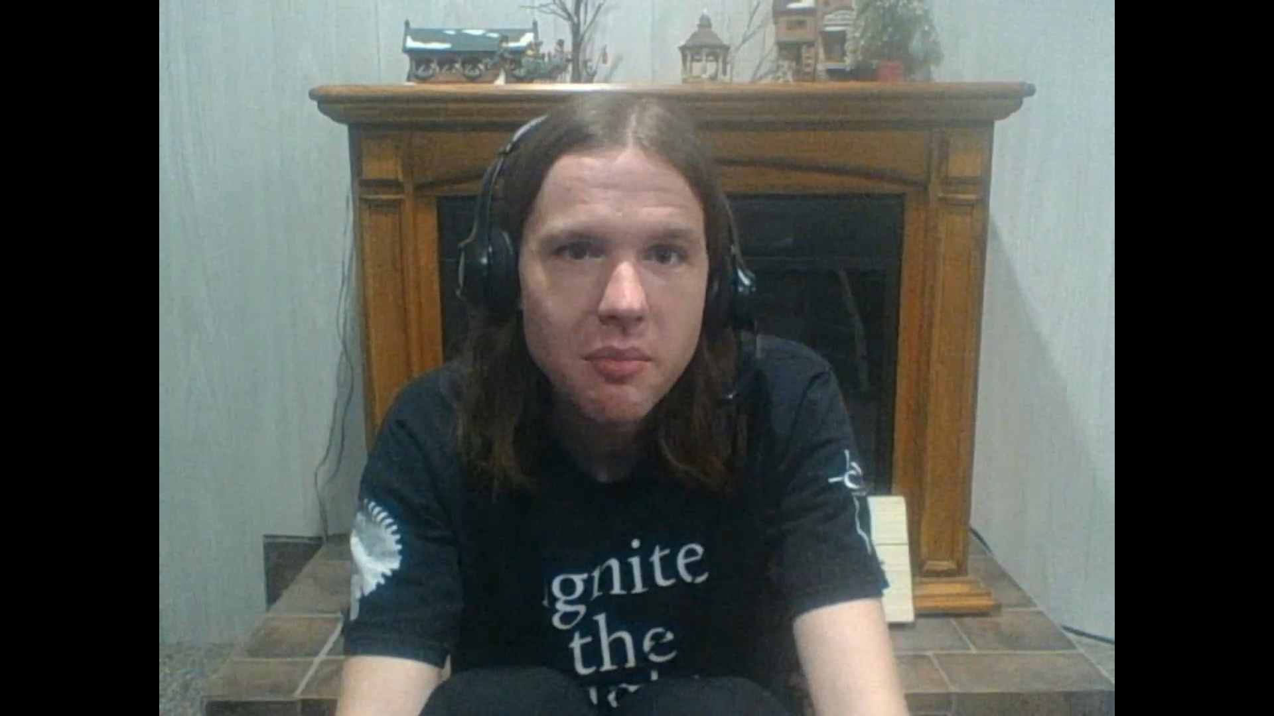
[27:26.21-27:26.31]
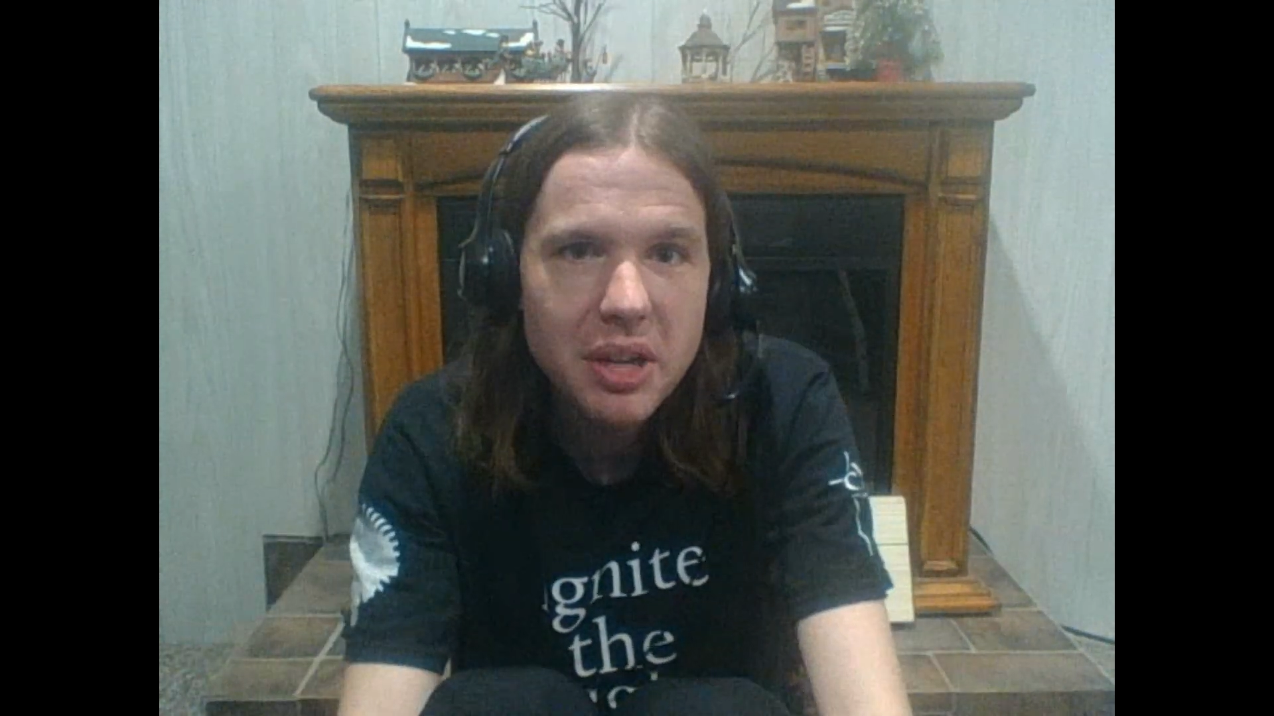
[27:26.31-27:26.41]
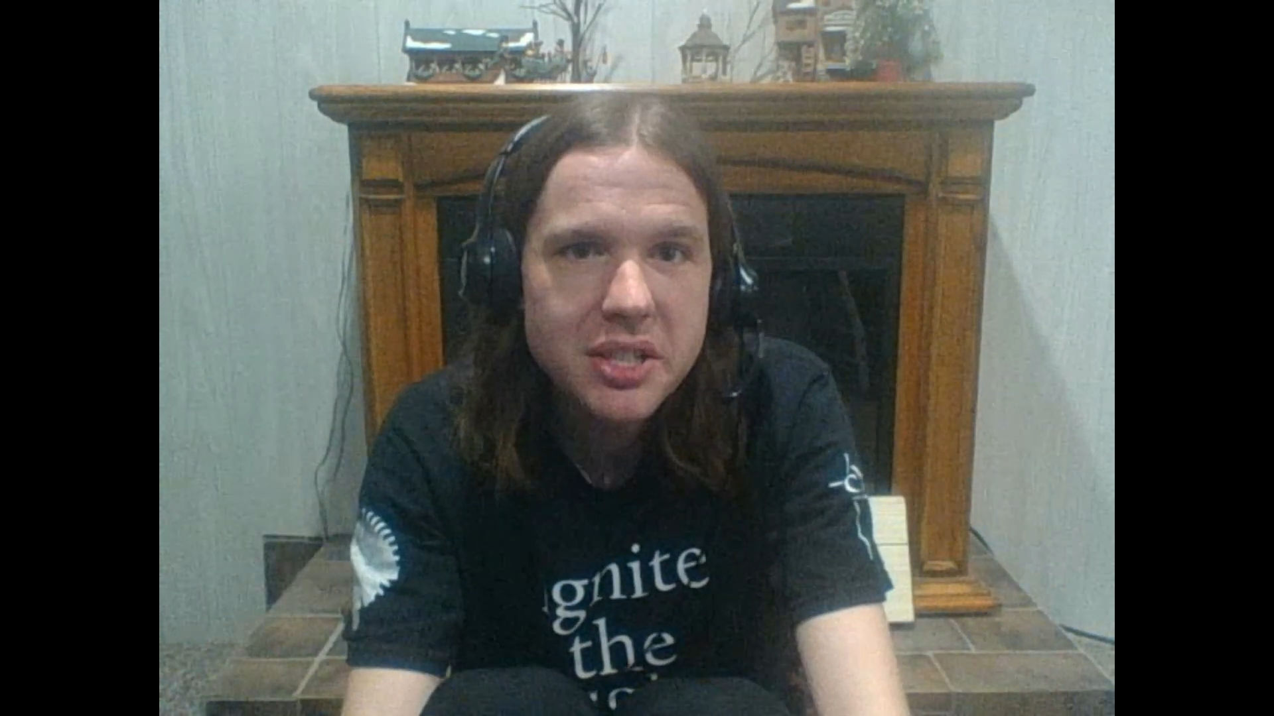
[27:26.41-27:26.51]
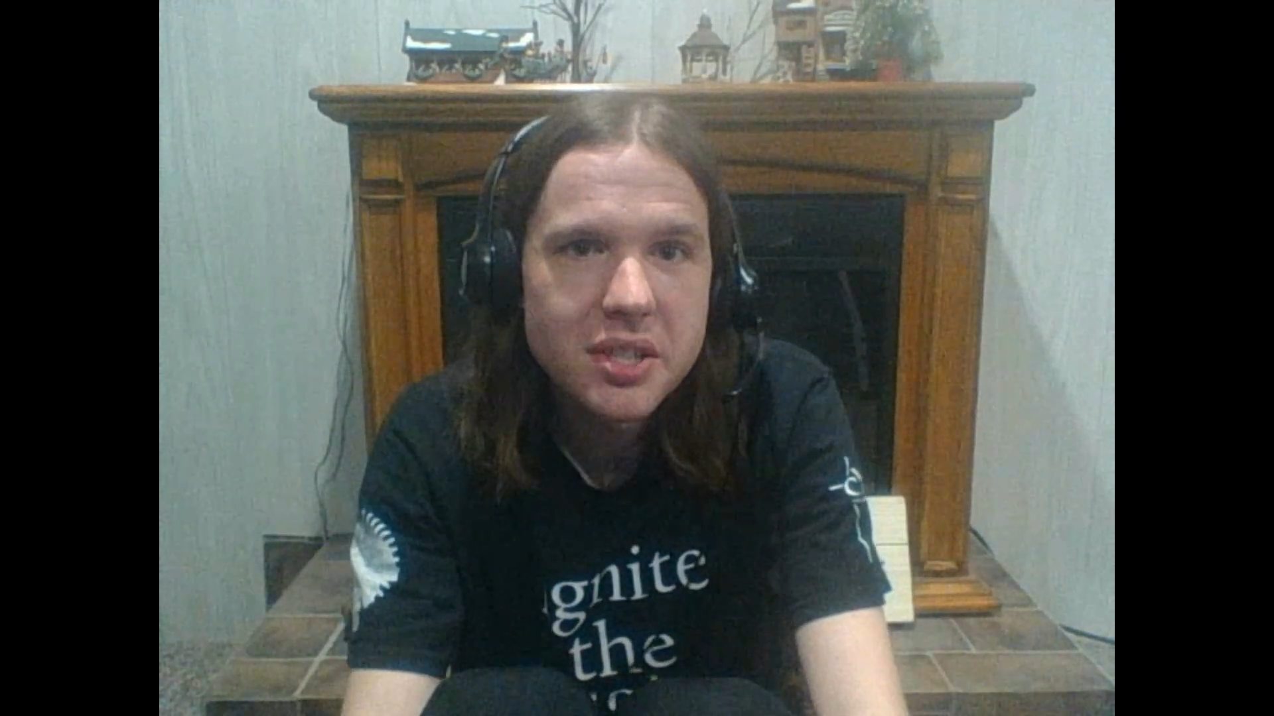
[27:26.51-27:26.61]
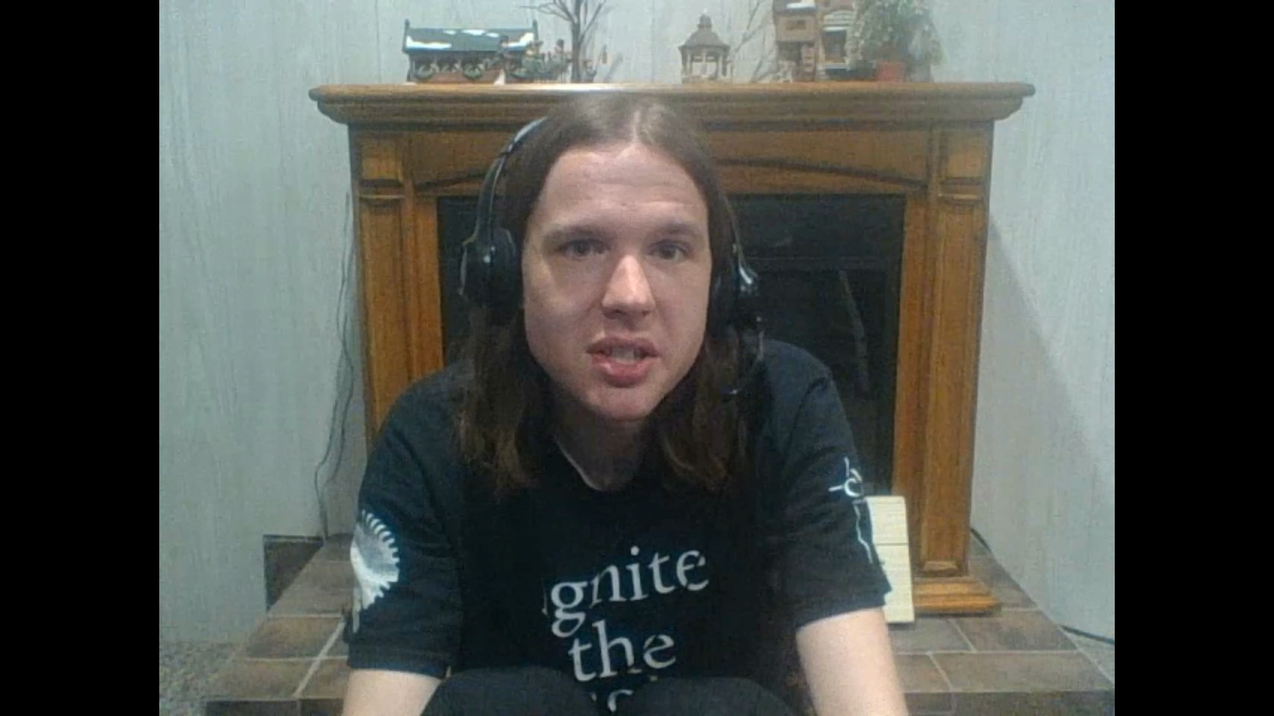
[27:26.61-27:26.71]

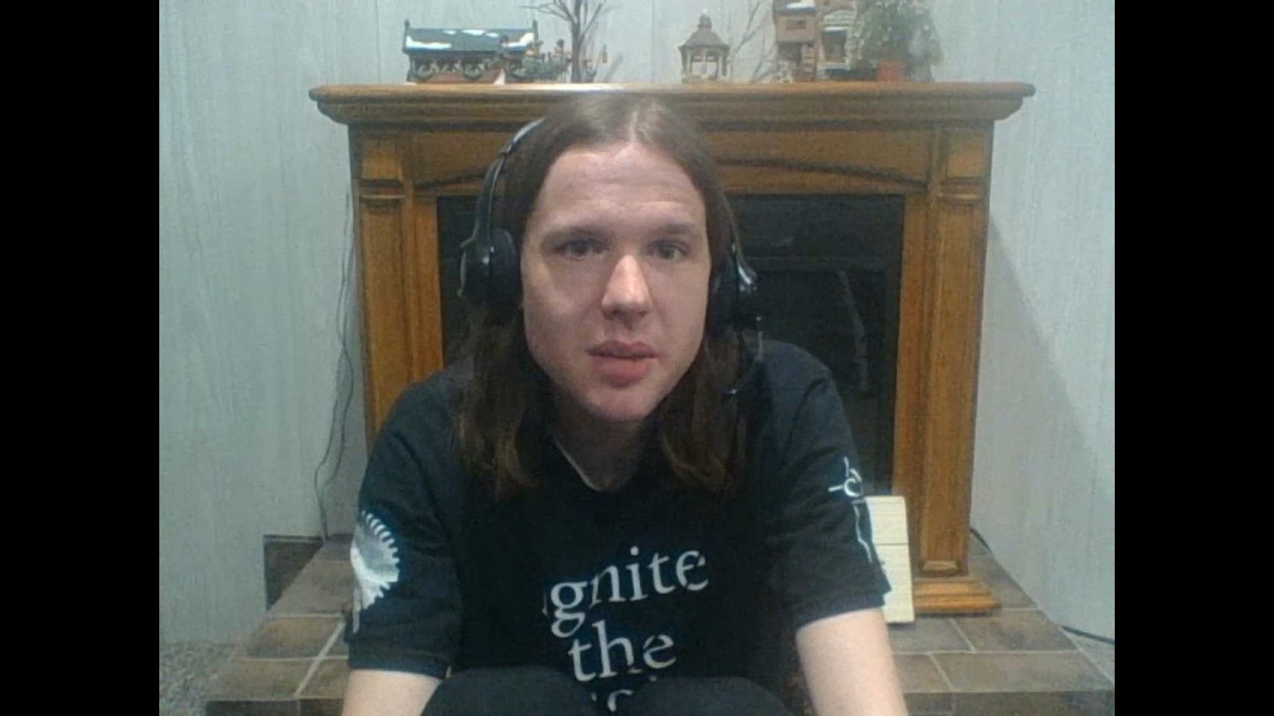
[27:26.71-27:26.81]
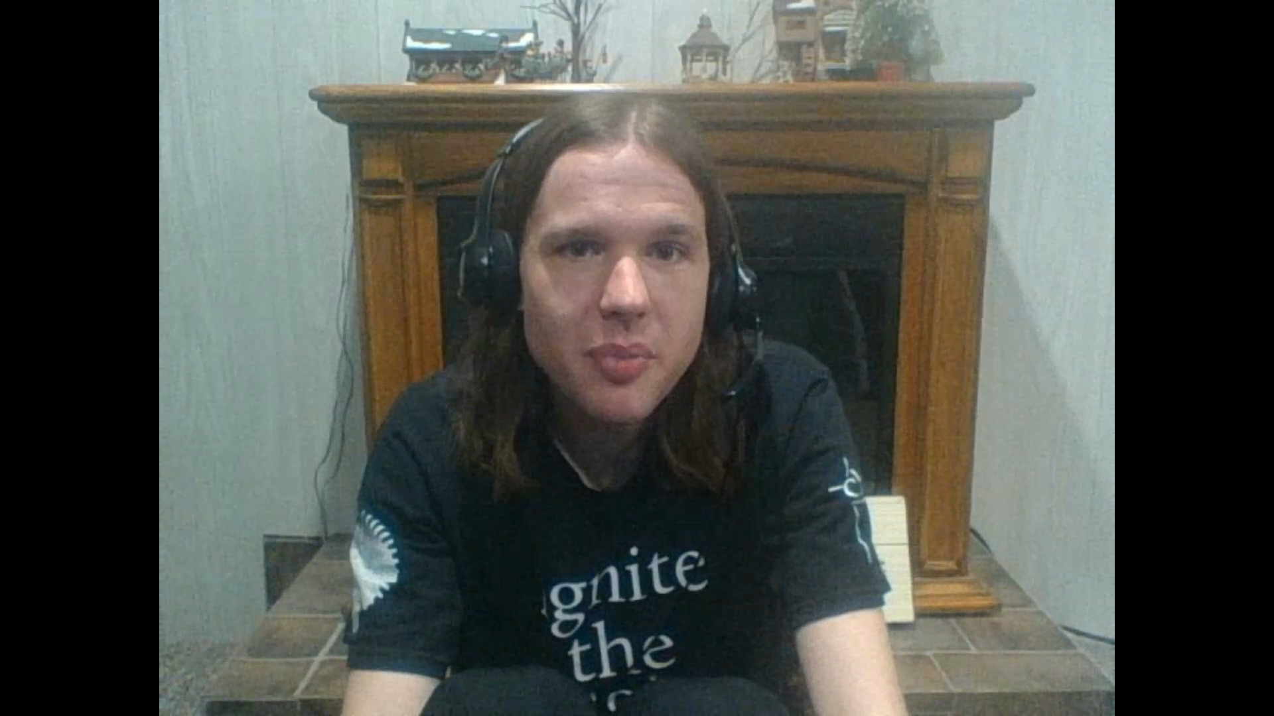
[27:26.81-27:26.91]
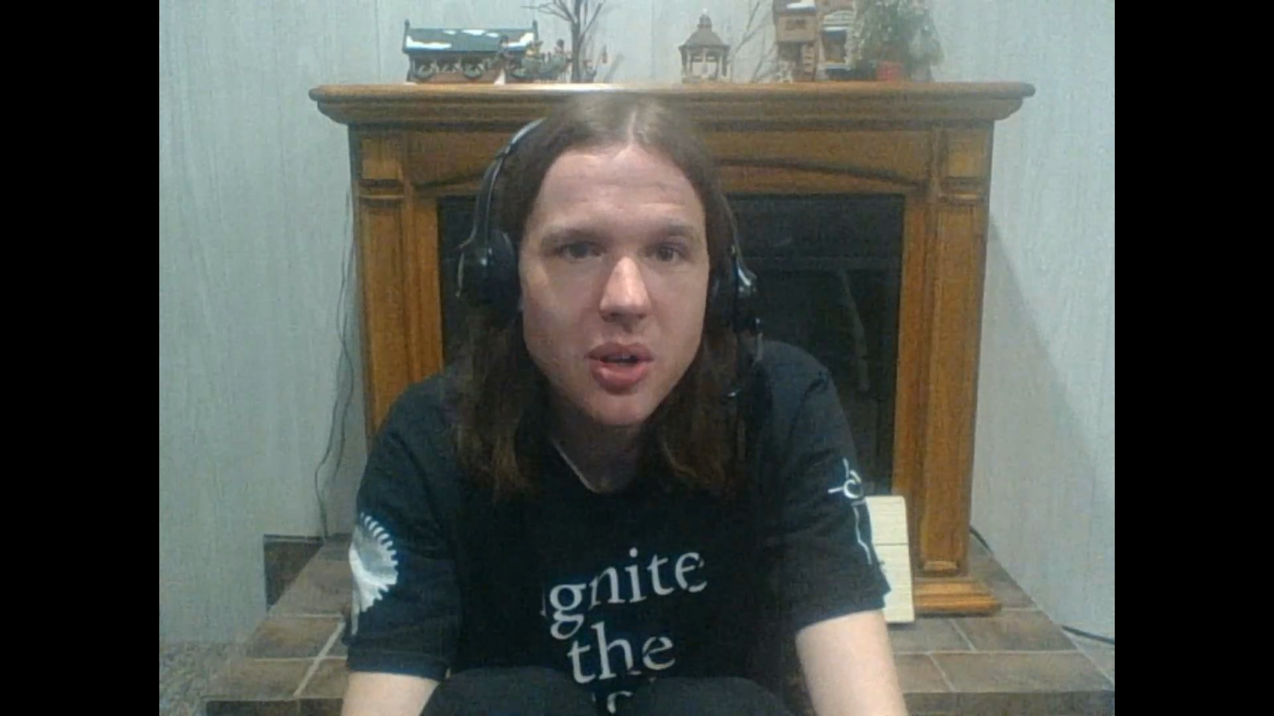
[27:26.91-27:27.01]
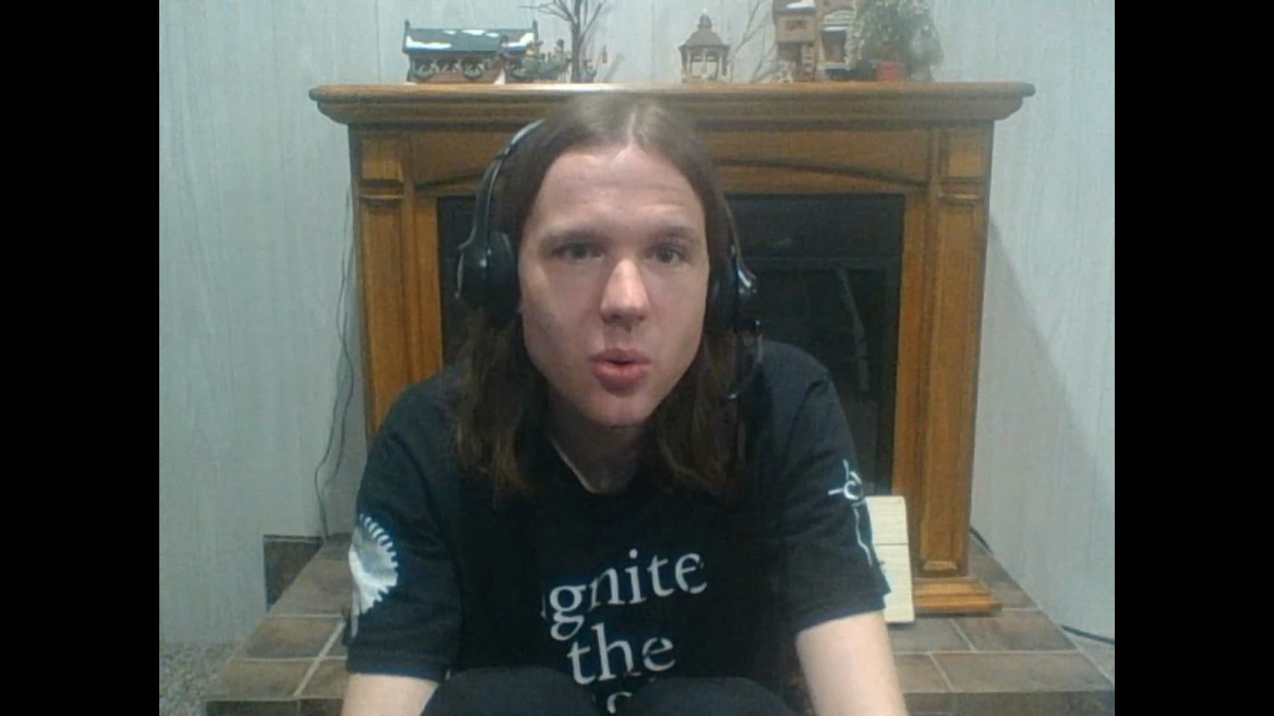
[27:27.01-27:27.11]
Best Sleeping